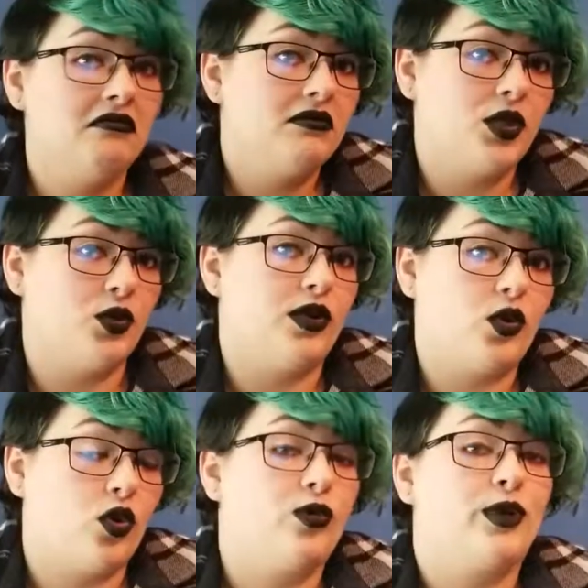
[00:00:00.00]
to
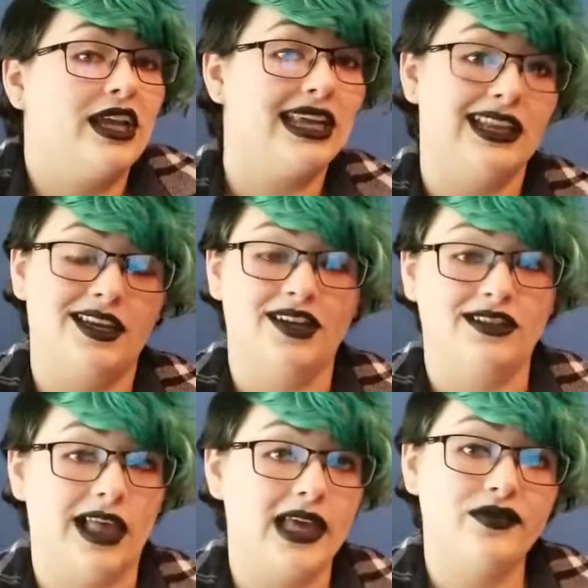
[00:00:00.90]
incorporate into your
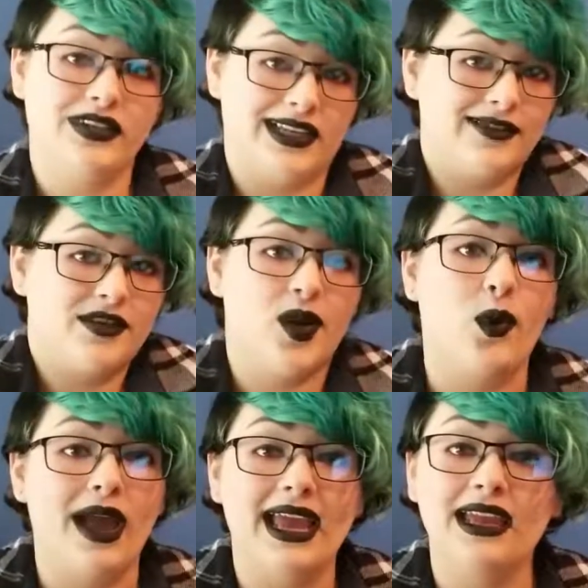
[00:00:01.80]
life a different
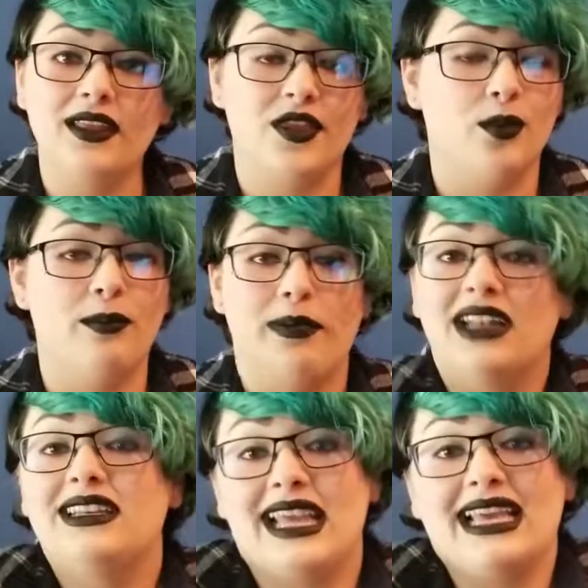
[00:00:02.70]
way, the
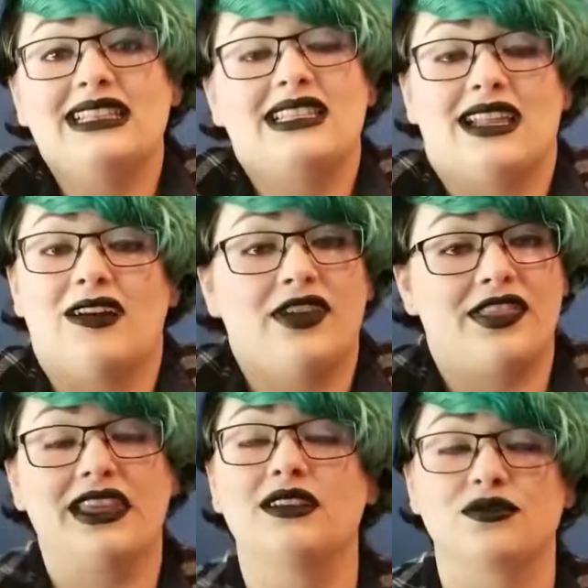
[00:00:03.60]
mundane stuff I
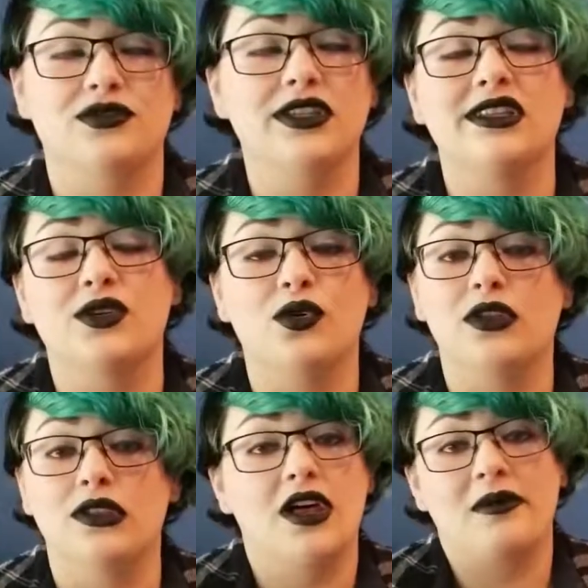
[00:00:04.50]
think is really cool. A
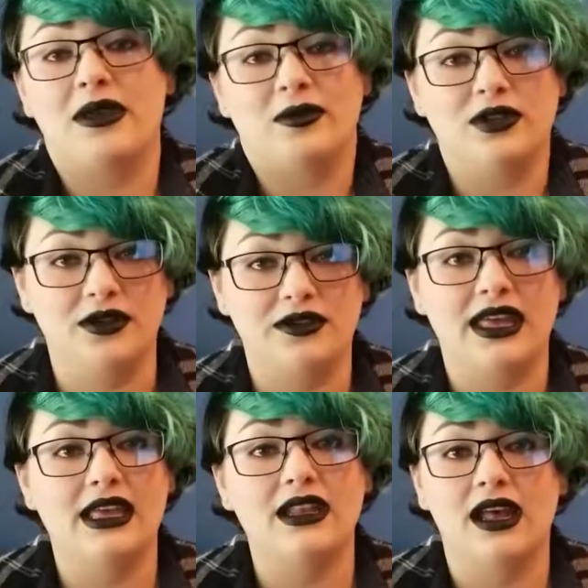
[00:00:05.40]
lot of people do that.